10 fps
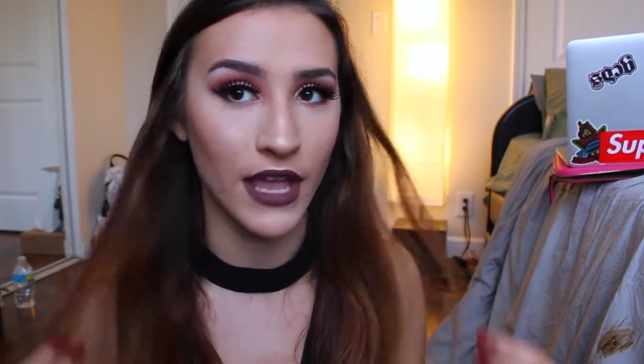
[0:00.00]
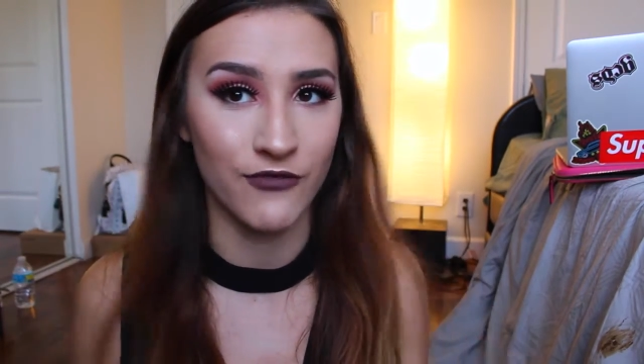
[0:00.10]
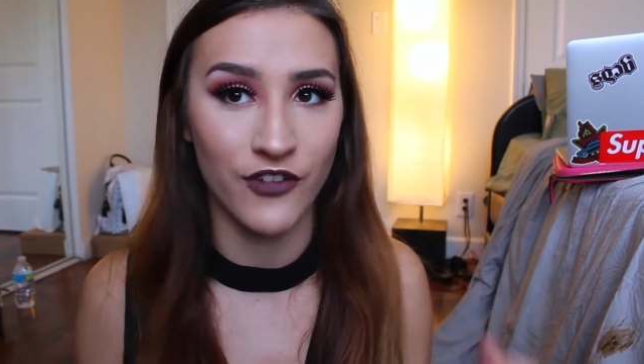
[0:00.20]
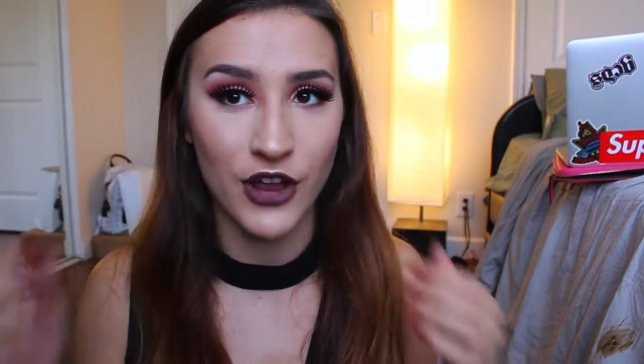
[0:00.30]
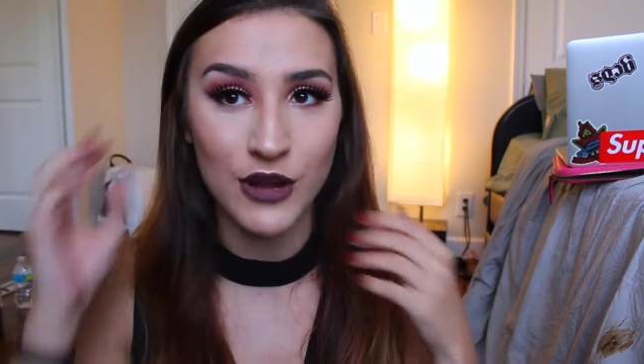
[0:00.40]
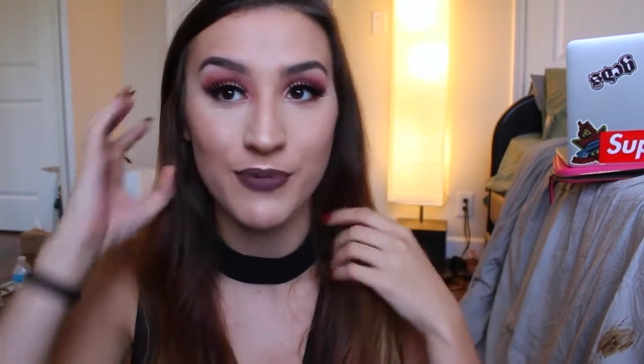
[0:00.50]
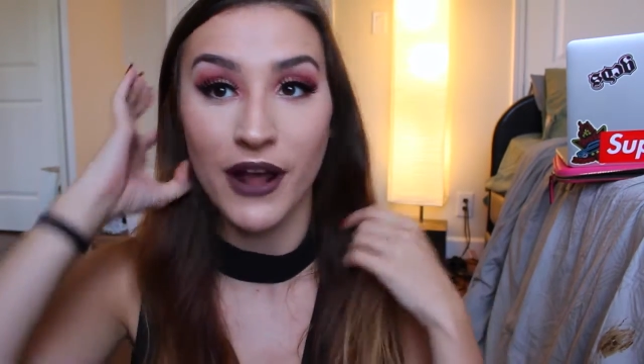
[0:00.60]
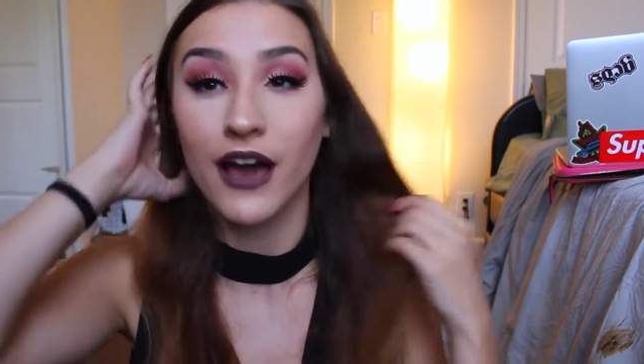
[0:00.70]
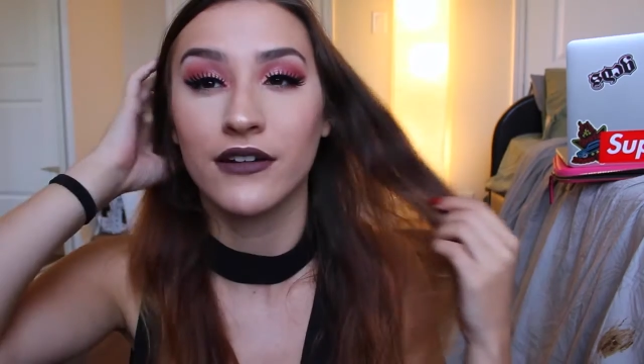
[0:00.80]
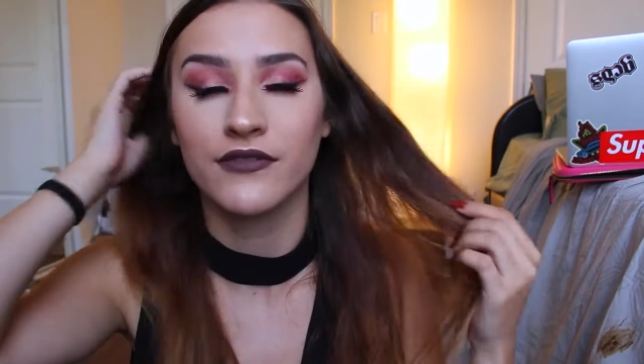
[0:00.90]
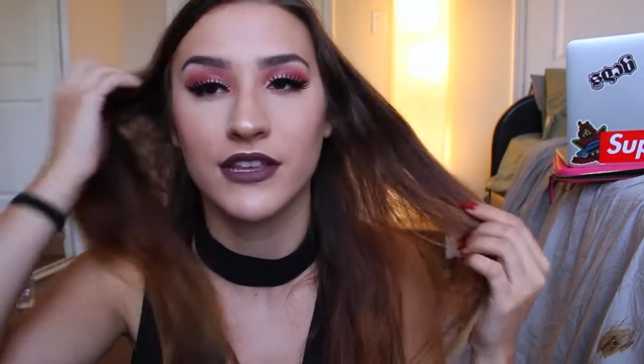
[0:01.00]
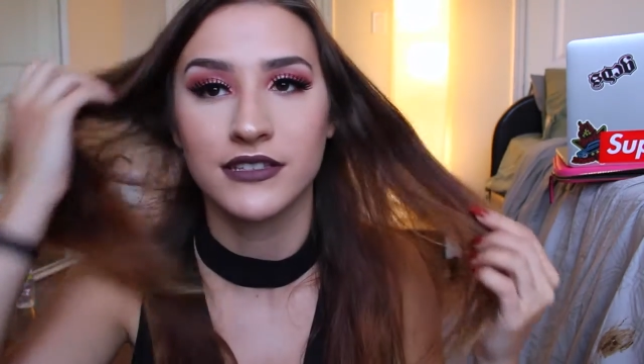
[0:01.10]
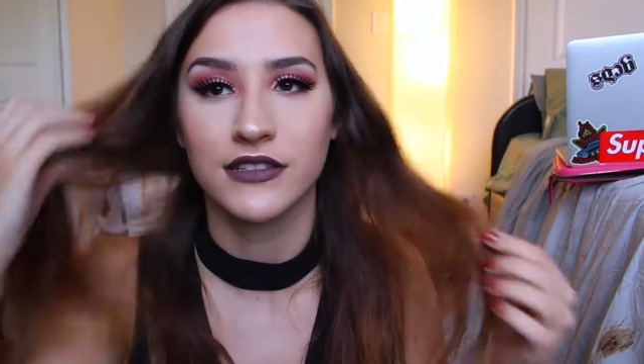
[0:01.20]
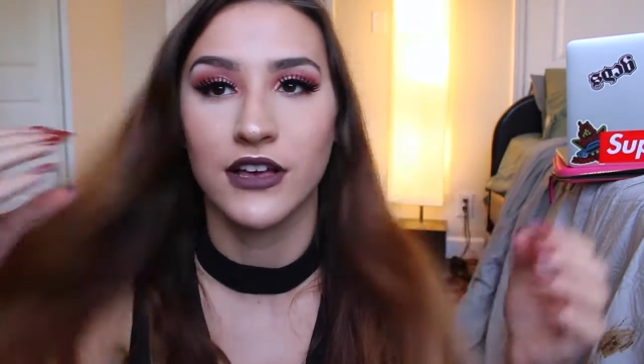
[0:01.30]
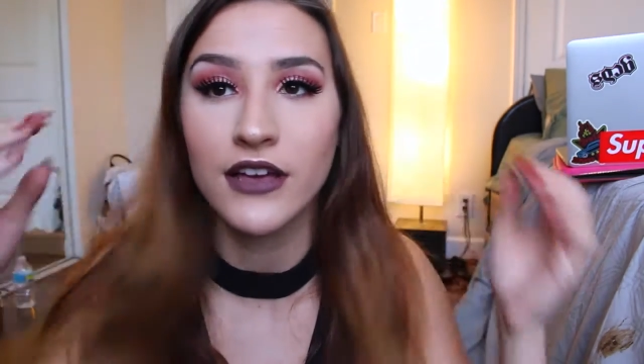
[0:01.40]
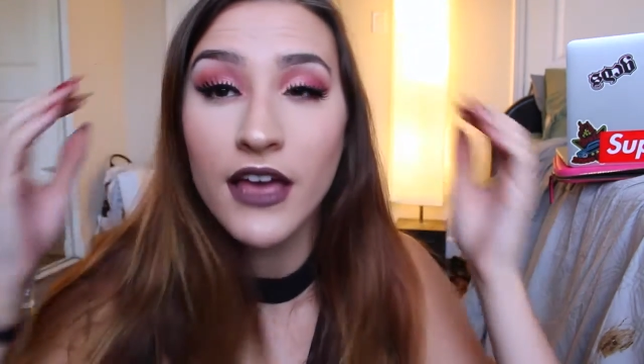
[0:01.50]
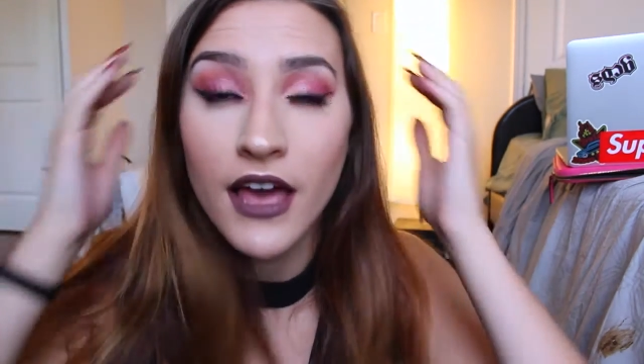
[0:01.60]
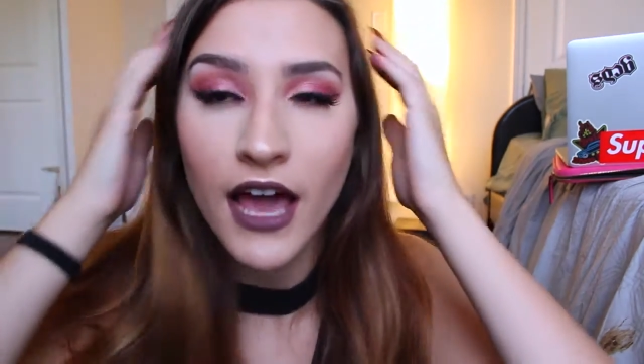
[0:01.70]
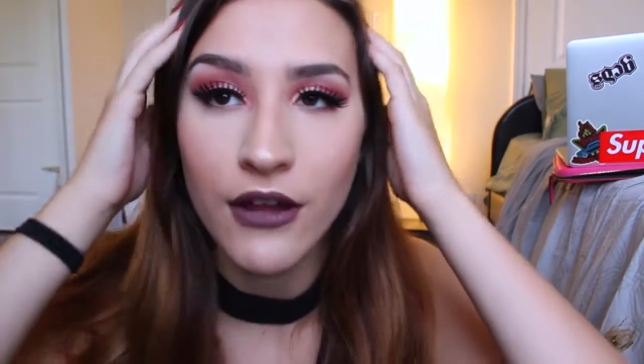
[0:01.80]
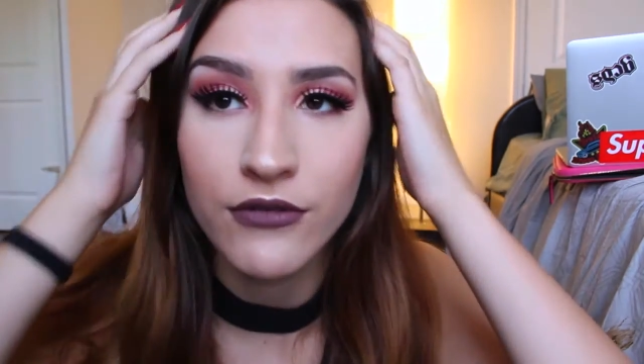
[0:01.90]
I'm very proud of this look.
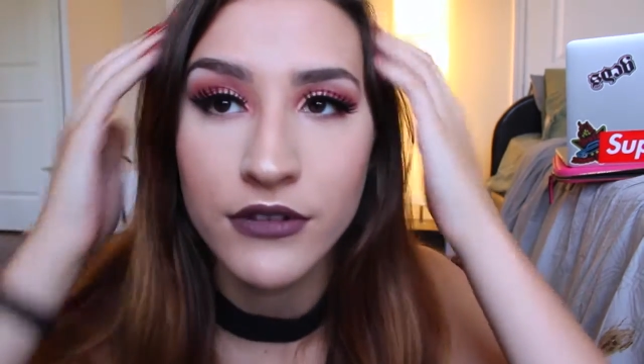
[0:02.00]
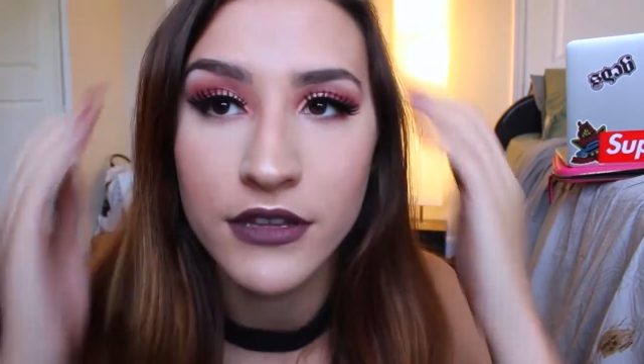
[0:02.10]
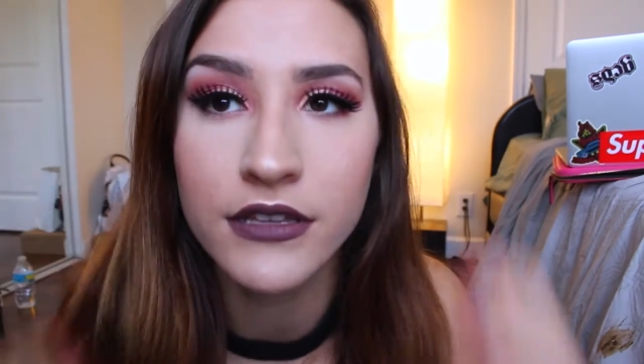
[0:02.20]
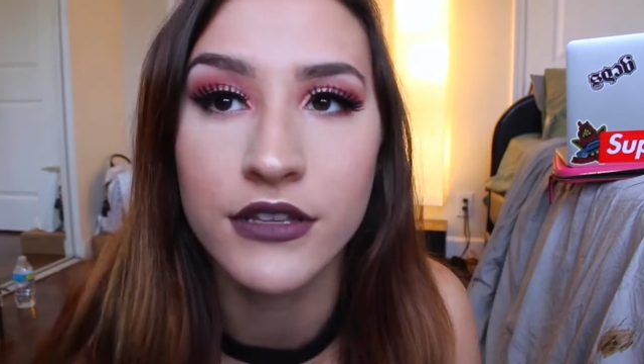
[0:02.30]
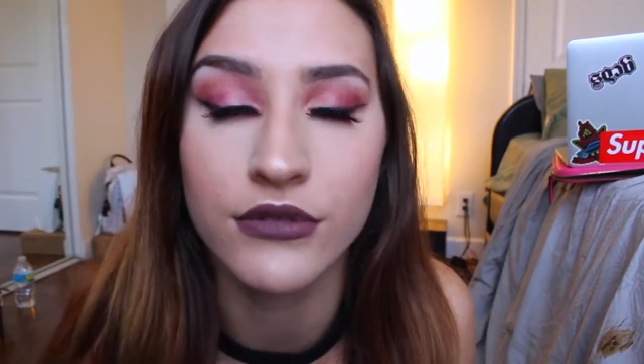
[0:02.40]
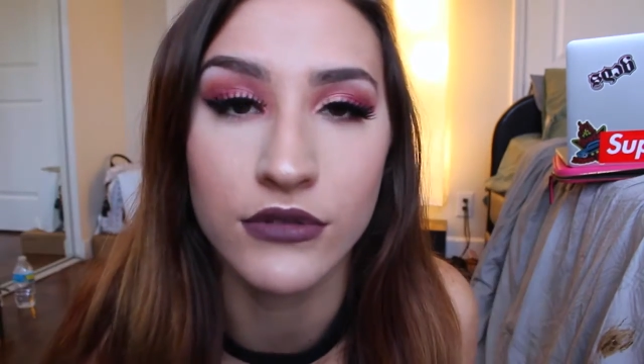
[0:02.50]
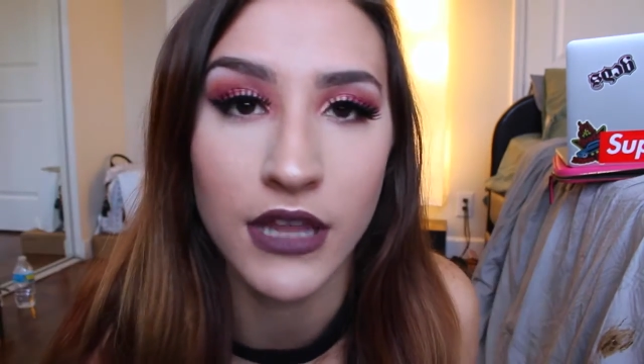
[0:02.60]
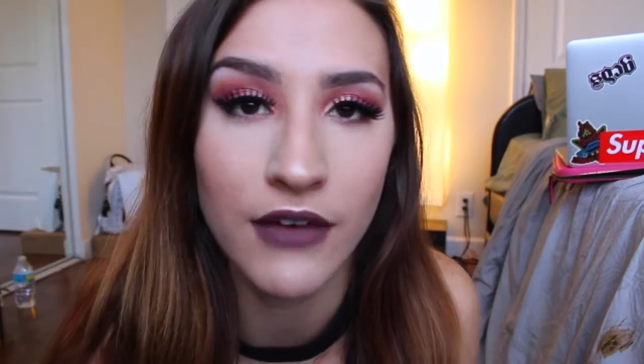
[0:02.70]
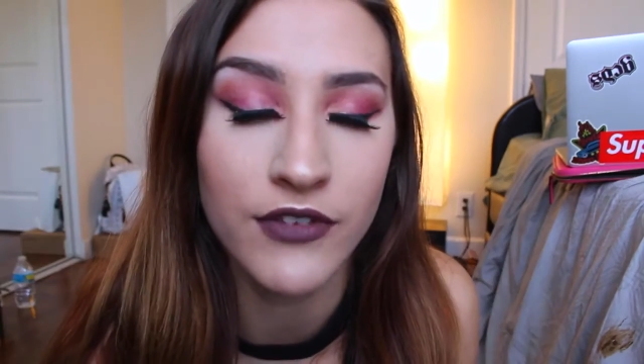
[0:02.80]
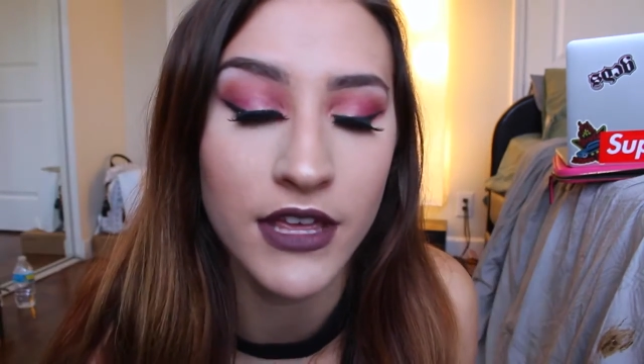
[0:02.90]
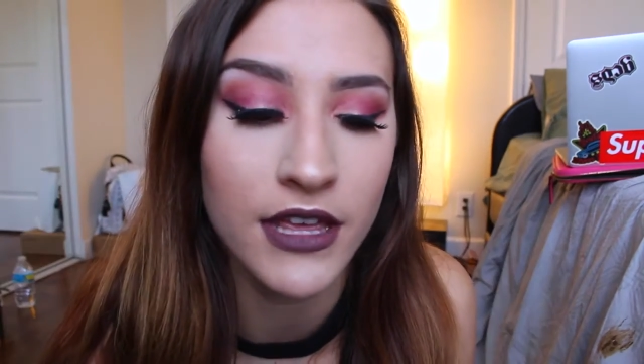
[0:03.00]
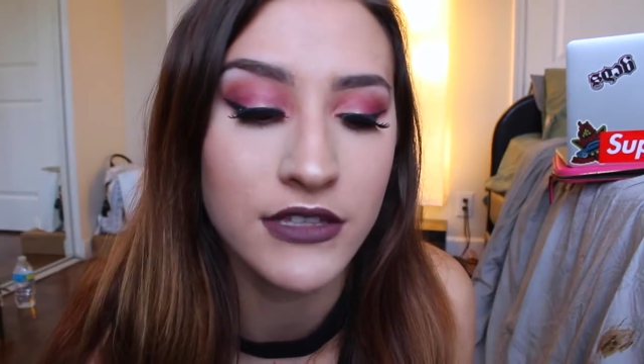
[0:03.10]
I really do love it.